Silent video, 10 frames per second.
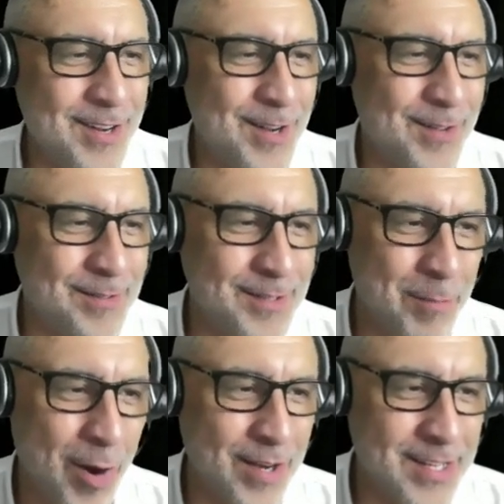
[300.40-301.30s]

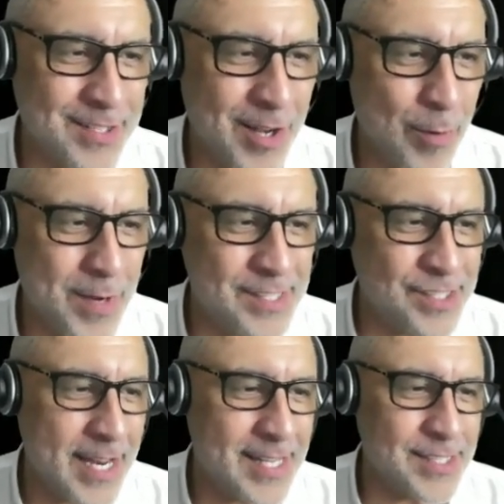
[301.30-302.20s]
the market's always
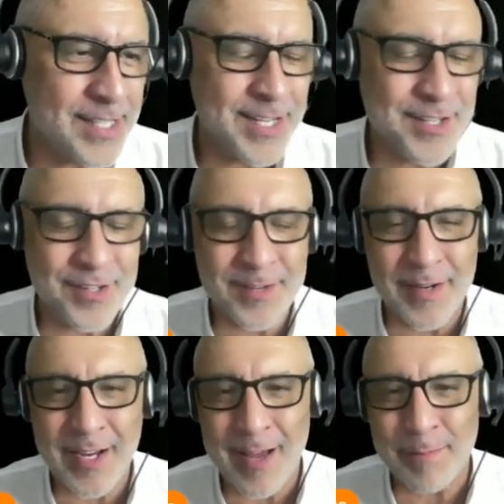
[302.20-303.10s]
changing and your
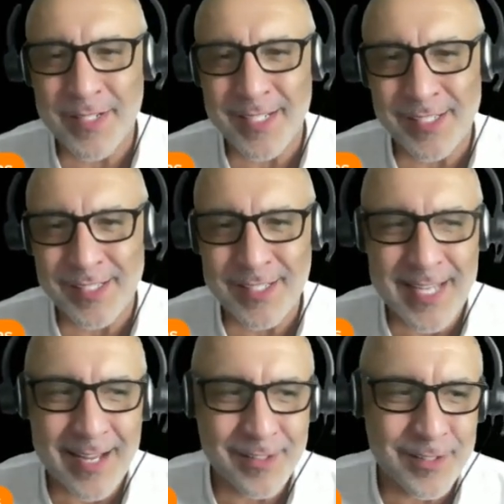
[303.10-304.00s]

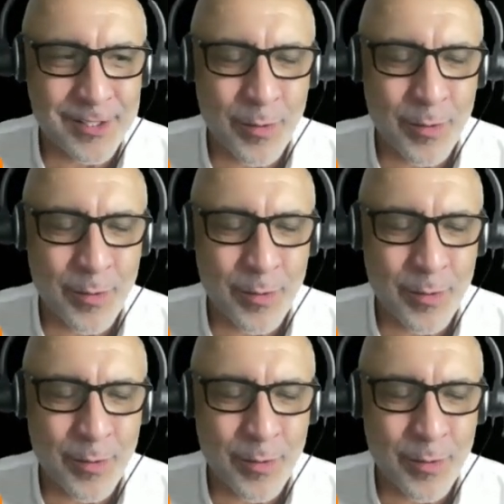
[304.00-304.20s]
competition's out there.